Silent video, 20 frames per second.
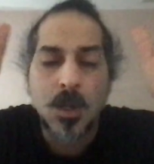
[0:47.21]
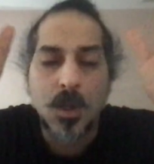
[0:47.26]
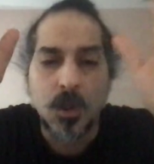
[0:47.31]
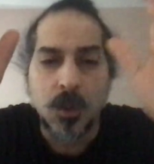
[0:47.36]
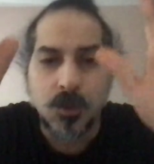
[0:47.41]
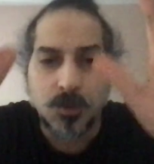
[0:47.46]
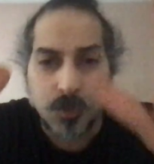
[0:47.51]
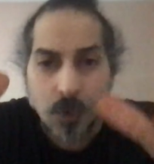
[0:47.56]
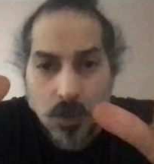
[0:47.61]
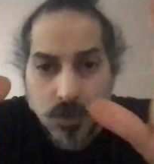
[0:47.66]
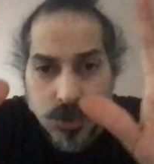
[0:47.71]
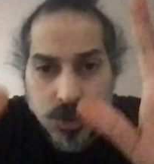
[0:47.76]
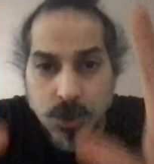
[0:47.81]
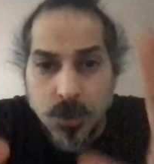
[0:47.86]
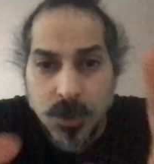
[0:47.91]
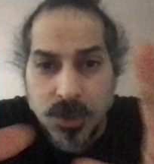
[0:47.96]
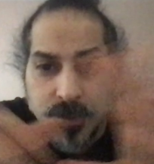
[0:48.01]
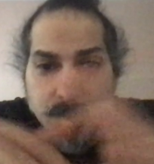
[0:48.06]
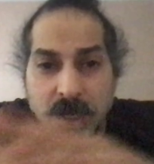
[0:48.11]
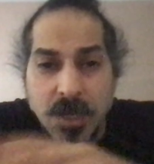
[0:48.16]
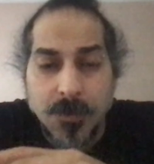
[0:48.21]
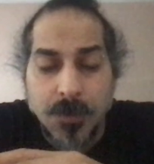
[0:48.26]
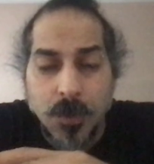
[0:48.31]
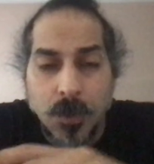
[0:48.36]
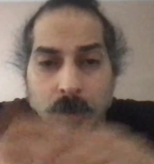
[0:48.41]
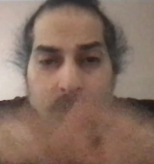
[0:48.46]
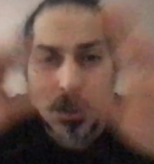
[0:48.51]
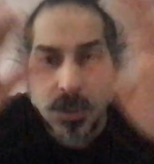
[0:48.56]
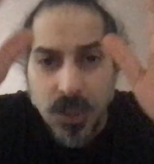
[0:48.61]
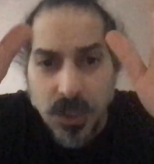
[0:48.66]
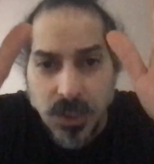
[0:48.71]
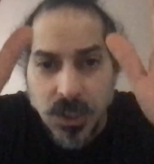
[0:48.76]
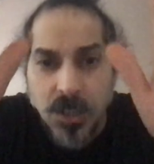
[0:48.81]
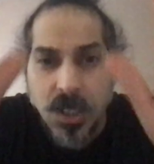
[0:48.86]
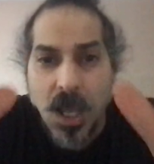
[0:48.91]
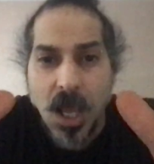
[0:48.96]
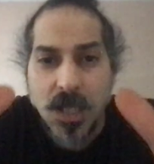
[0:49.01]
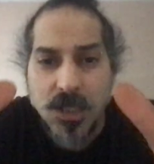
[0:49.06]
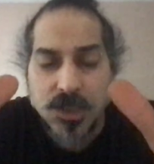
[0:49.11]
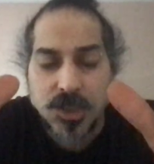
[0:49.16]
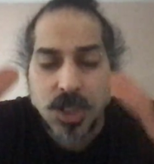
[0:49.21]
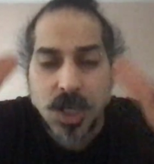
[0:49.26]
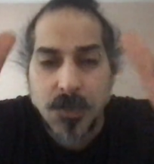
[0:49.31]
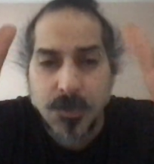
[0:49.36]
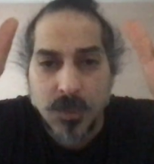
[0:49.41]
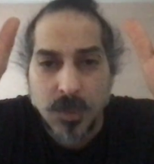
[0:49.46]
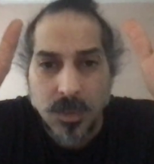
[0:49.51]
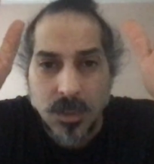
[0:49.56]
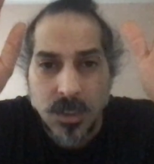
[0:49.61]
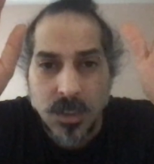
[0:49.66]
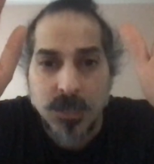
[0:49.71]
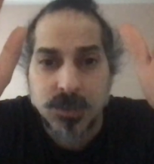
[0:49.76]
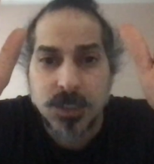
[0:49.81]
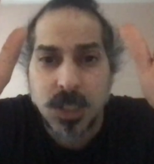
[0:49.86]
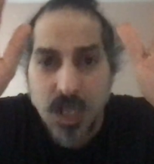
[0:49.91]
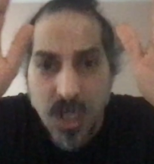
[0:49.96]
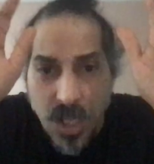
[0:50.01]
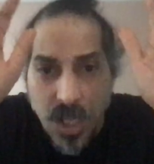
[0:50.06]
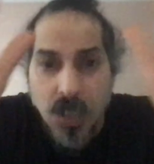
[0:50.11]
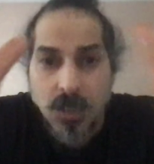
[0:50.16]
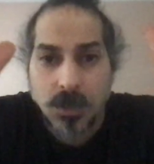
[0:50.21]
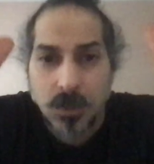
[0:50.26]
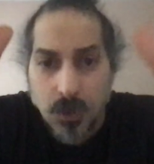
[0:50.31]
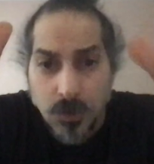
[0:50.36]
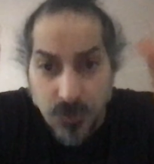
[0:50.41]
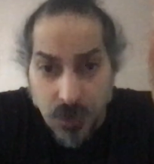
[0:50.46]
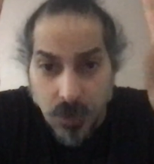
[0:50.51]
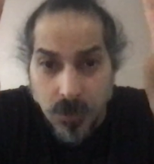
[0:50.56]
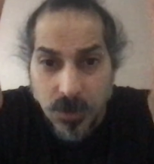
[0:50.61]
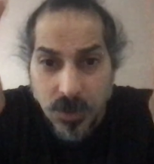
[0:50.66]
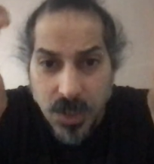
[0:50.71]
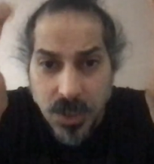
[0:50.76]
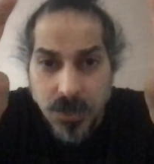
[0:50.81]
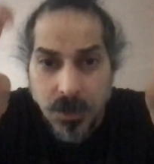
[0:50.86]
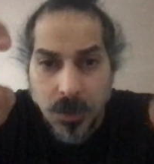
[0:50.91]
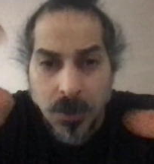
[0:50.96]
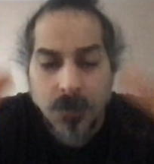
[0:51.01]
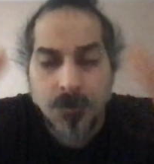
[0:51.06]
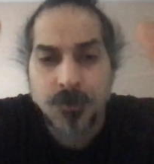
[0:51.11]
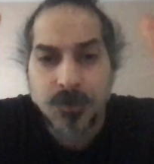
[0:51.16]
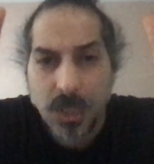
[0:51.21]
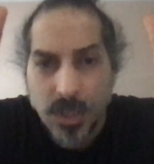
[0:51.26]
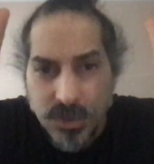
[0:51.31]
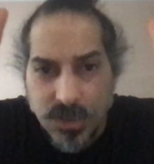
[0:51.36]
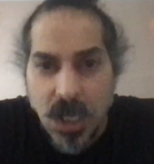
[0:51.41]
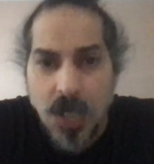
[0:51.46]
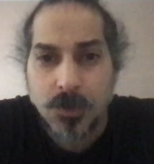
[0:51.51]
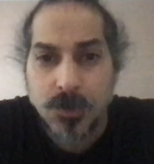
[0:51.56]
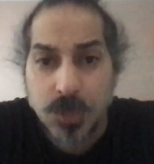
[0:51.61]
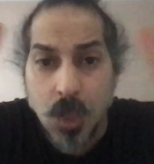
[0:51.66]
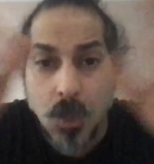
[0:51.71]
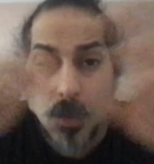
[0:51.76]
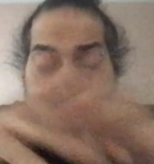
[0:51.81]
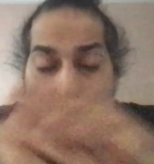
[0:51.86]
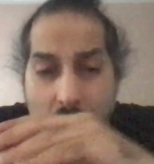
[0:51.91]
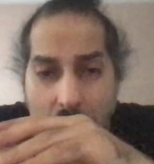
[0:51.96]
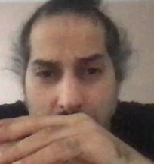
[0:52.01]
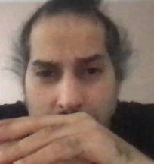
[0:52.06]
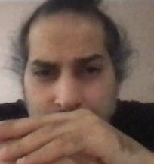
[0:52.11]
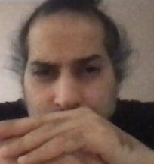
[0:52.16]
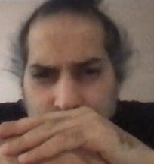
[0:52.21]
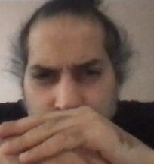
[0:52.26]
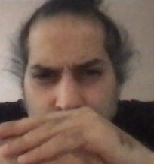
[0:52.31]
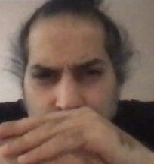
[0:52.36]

who would throw Jewish people in a gas chamber because Hitler, their leader, said it was okay.